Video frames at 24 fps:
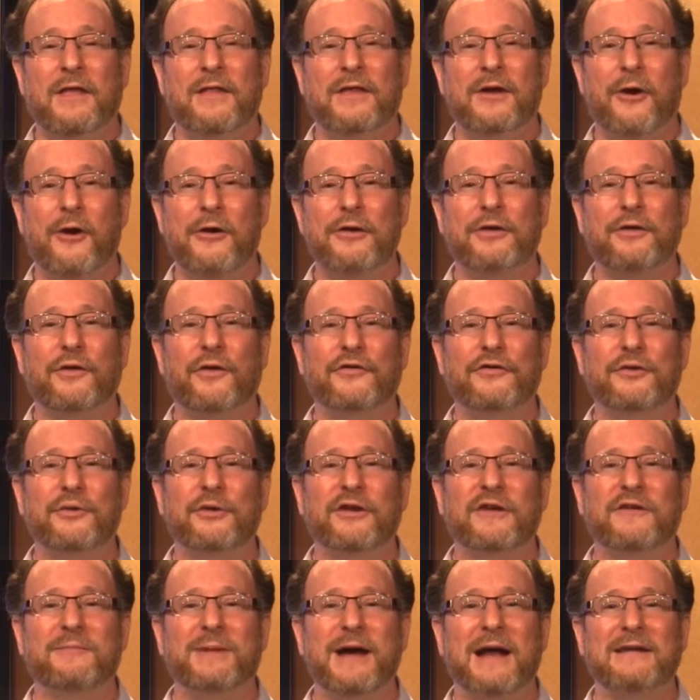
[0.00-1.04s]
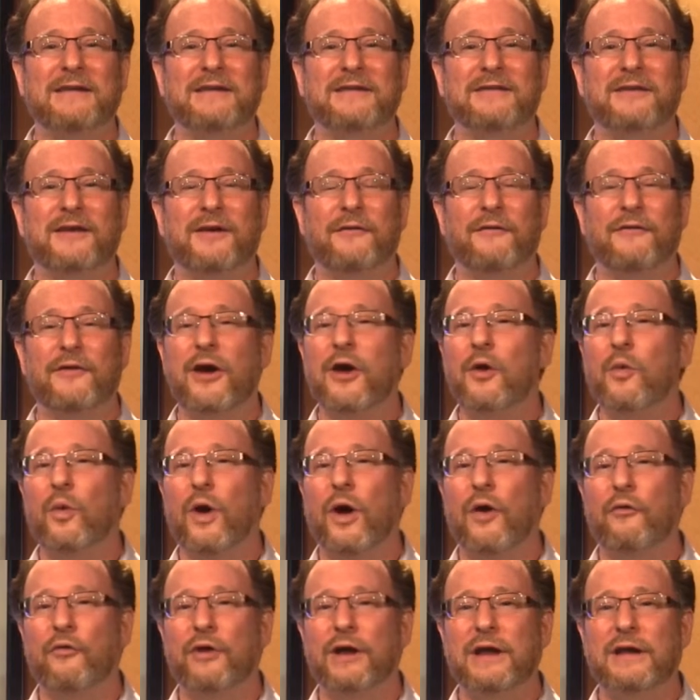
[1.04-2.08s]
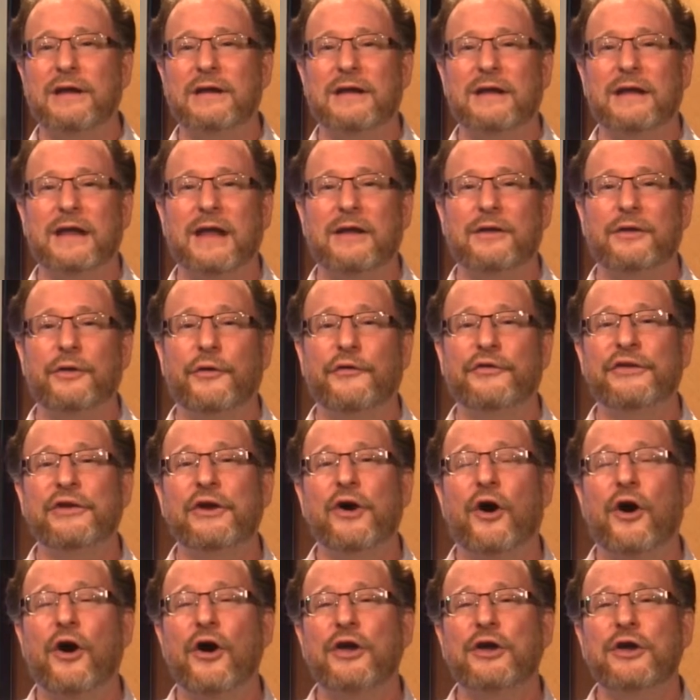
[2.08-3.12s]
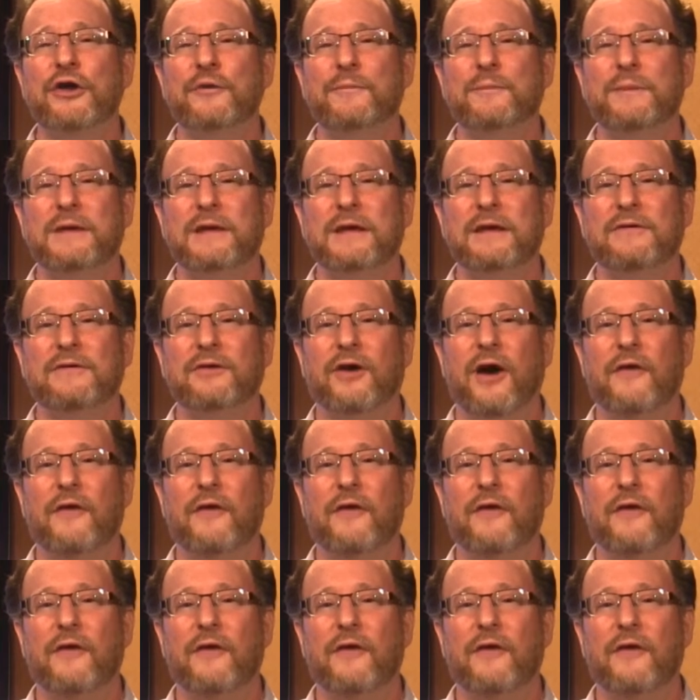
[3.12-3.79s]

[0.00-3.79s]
The article, as you would expect, is a very well-written and closely argued piece,